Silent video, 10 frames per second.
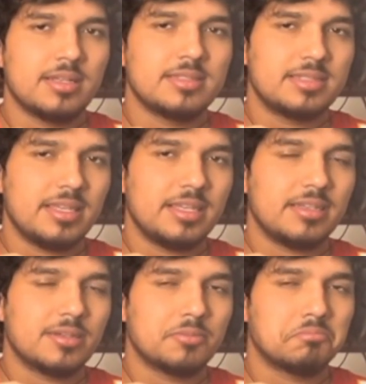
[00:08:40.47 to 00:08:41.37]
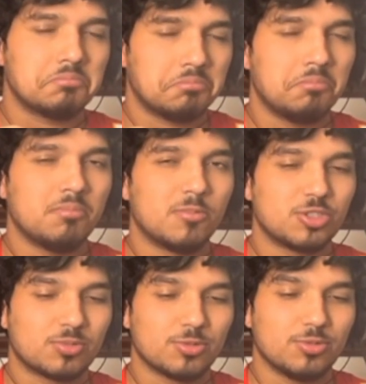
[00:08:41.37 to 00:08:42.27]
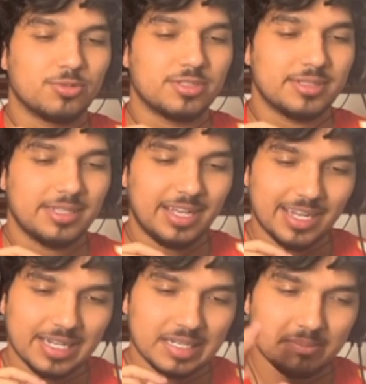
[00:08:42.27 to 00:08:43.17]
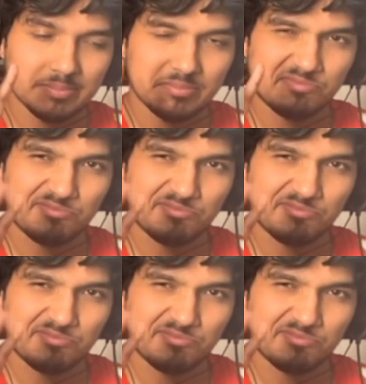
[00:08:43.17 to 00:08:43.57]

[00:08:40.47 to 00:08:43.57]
seeing which one ruled. Um,